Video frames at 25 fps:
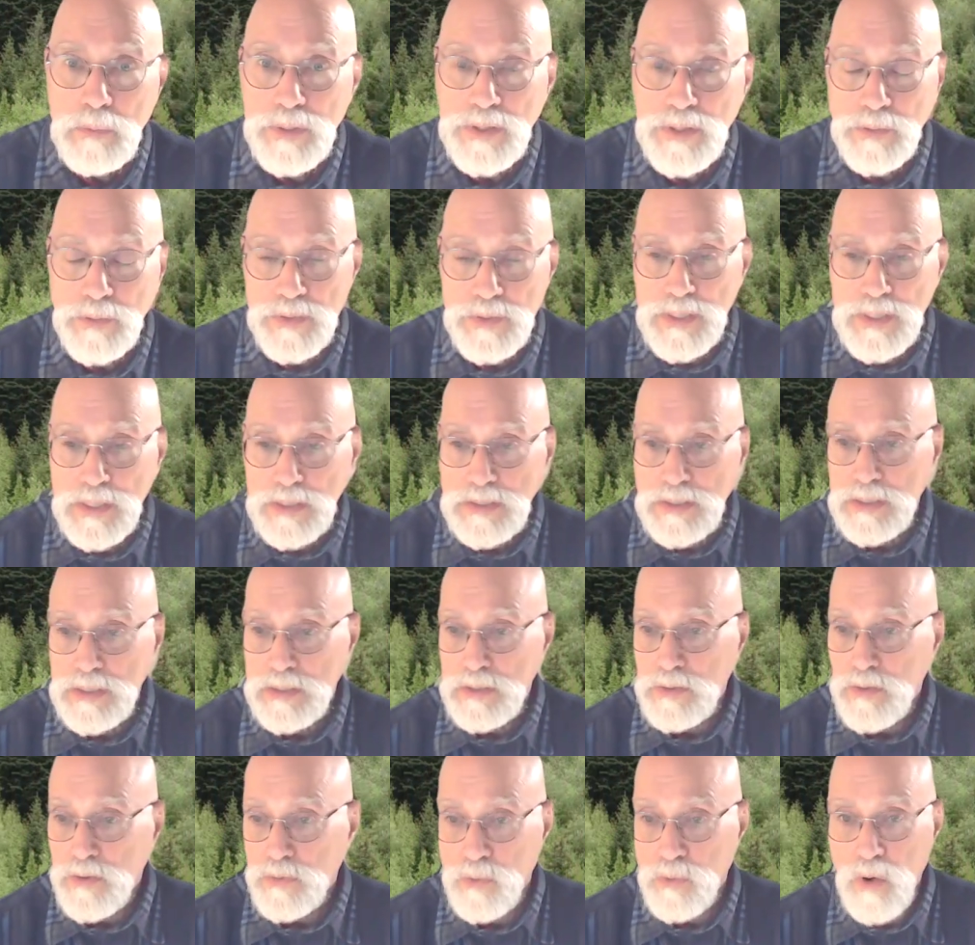with the results
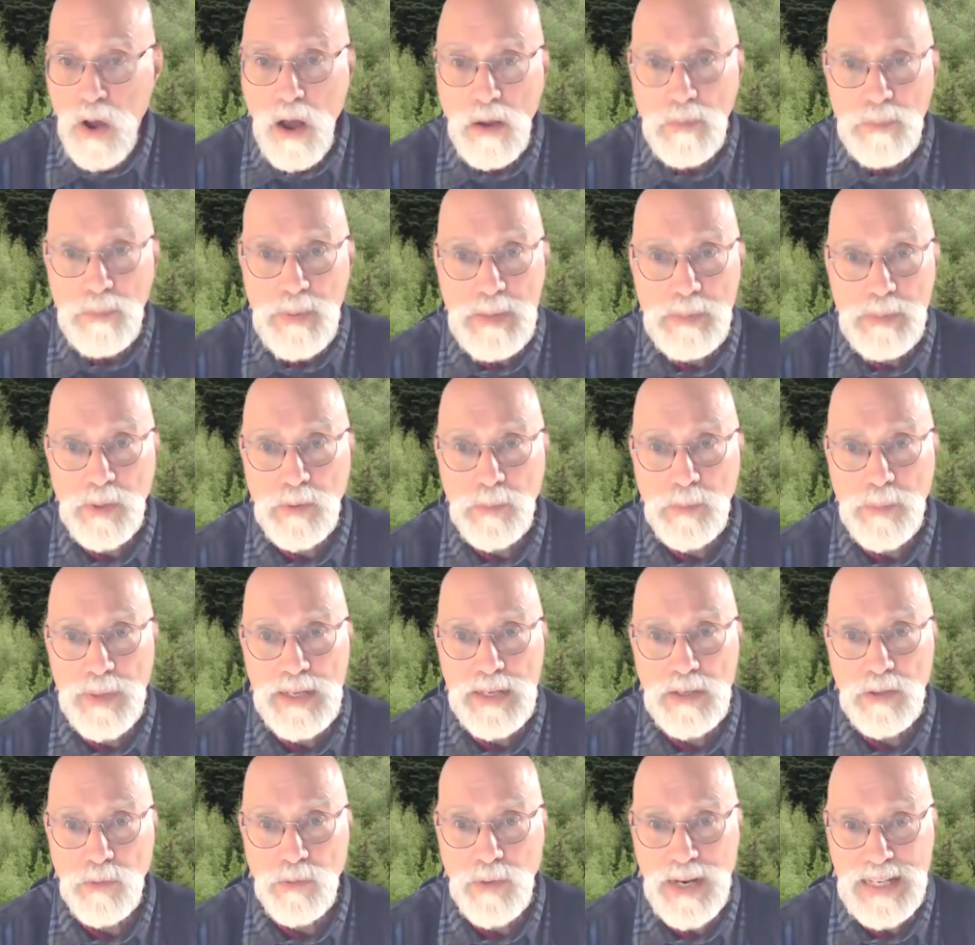that the wrong people are
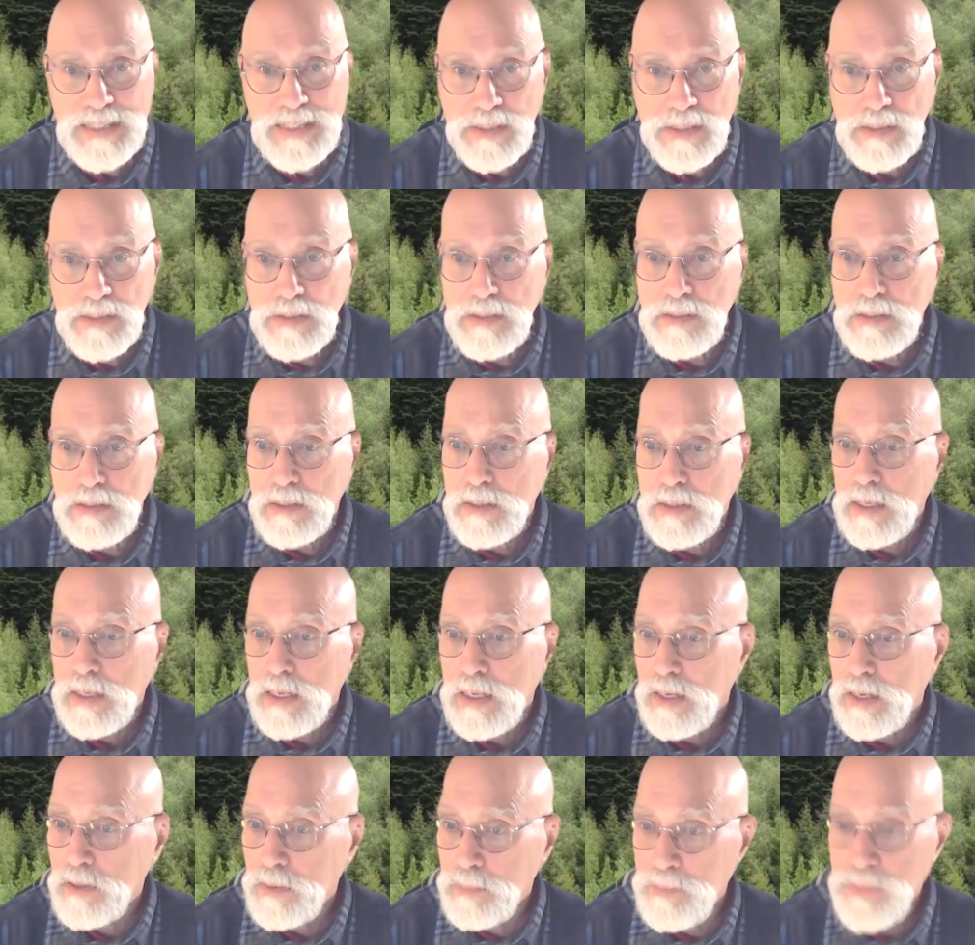being arrested
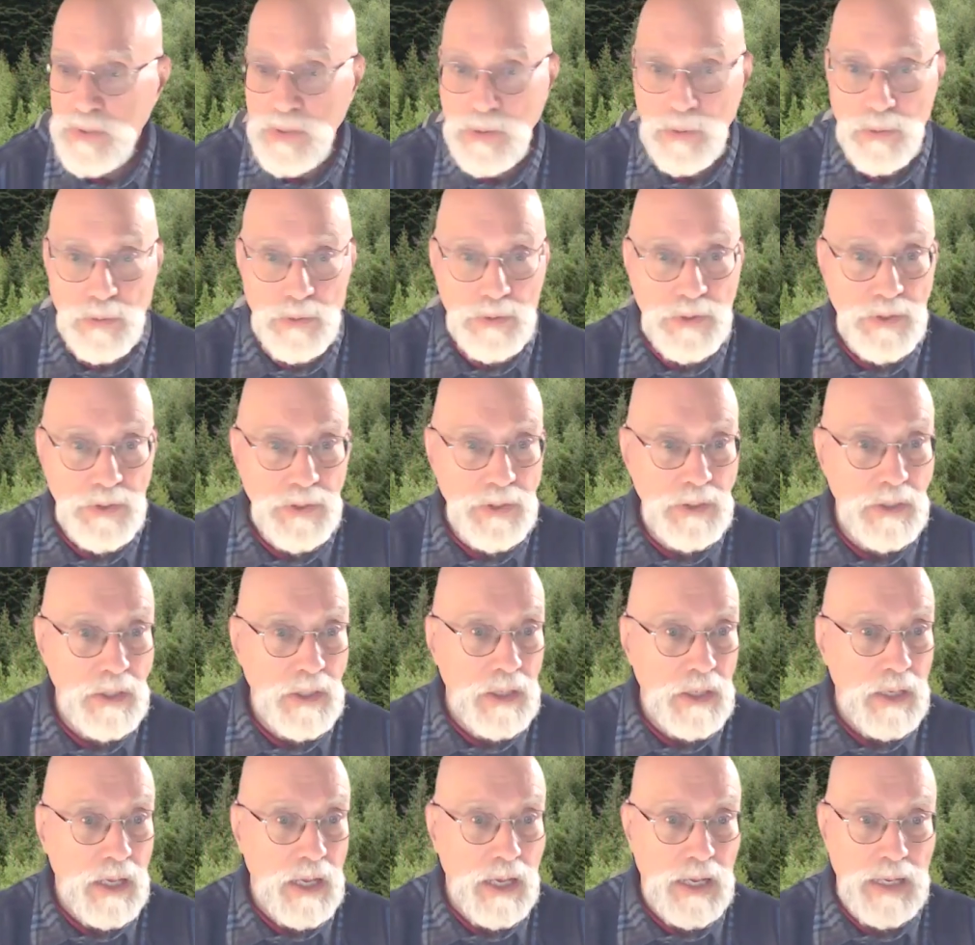and abused,
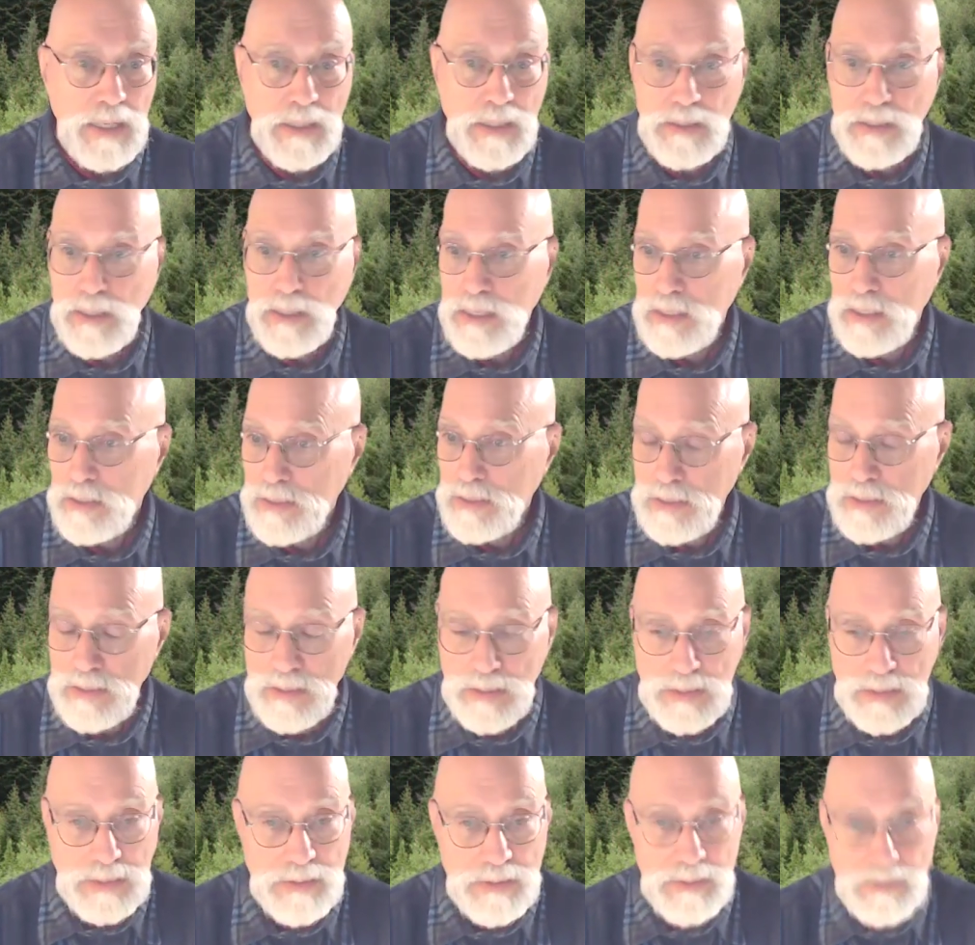and
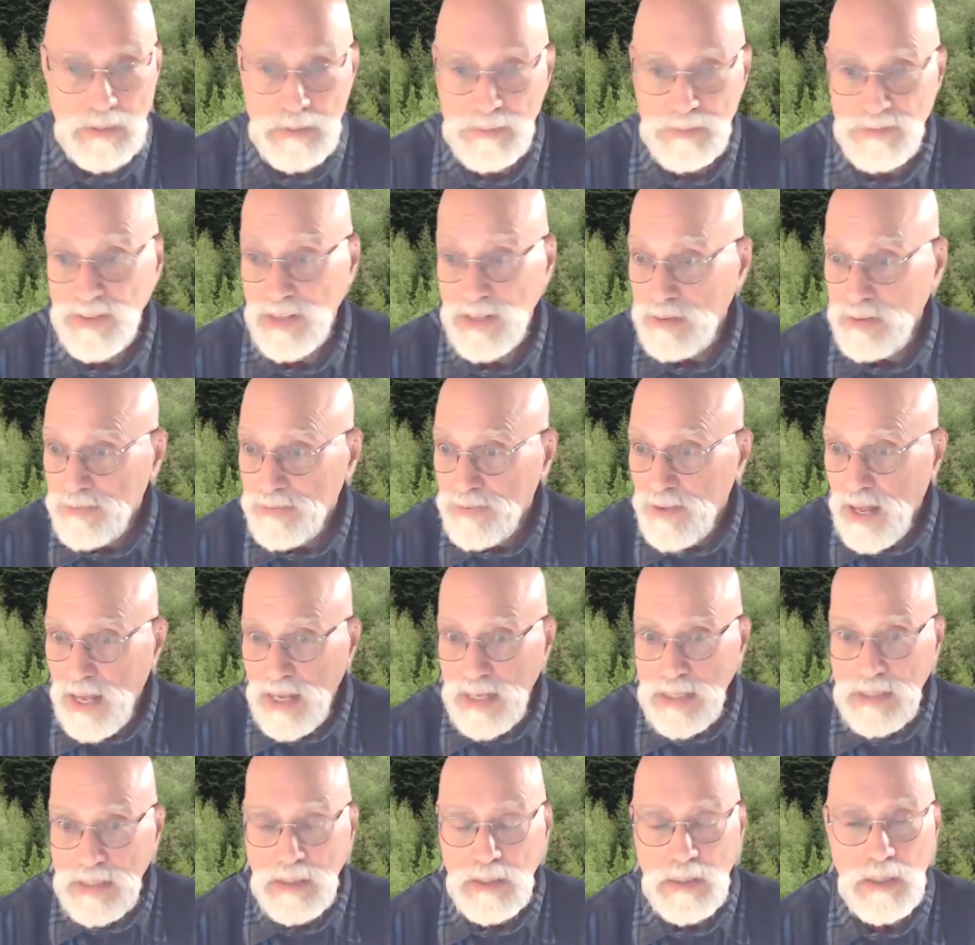it's
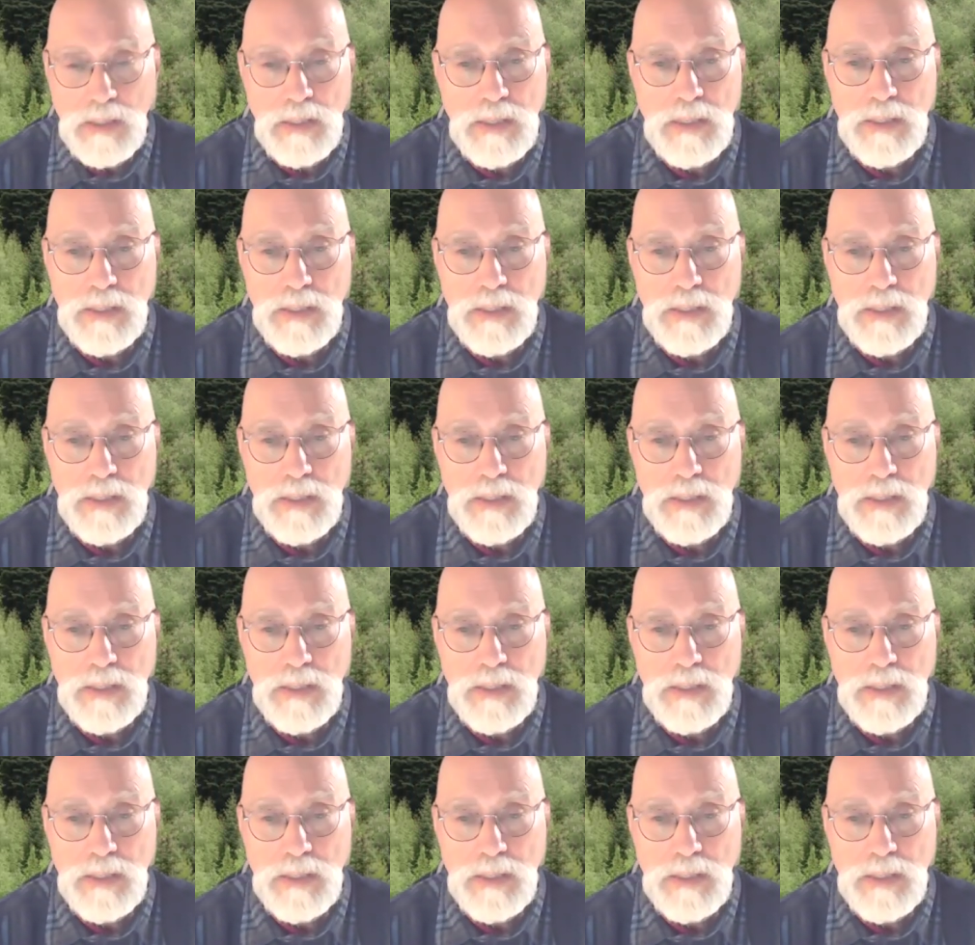vilified.